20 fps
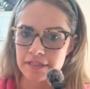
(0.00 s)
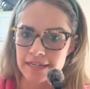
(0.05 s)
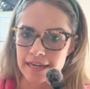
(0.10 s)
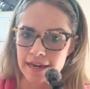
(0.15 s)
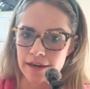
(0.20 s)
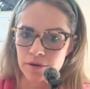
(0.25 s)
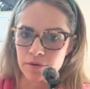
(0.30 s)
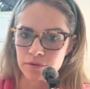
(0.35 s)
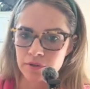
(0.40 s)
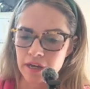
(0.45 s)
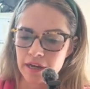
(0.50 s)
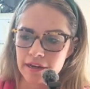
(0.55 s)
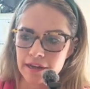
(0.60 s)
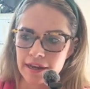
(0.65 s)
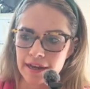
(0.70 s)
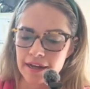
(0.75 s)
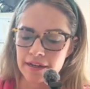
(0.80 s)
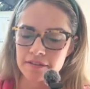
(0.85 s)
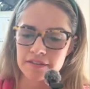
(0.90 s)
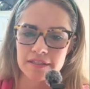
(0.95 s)
down kind of
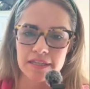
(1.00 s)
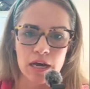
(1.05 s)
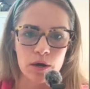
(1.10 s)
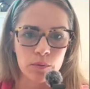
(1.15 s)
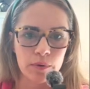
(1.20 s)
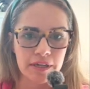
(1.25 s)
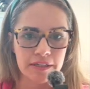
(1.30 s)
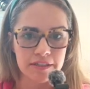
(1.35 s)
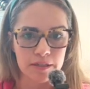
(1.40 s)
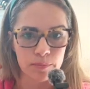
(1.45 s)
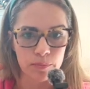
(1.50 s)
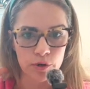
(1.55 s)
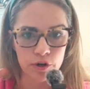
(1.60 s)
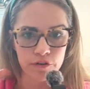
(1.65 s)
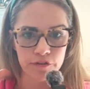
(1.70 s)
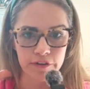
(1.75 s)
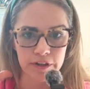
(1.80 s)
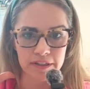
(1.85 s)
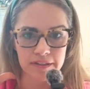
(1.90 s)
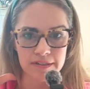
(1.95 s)
hats. That way it's a
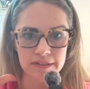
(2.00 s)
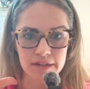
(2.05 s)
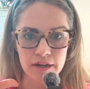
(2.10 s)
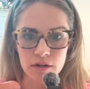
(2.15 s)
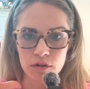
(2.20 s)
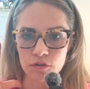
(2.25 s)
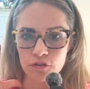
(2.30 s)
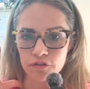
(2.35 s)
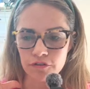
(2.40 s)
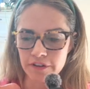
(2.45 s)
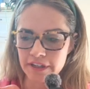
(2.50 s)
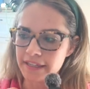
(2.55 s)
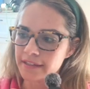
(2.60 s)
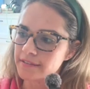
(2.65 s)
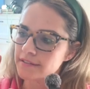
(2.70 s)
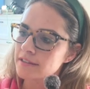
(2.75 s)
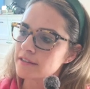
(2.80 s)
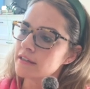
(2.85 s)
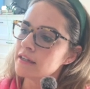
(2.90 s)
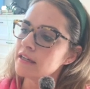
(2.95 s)
perfect snuggle fit.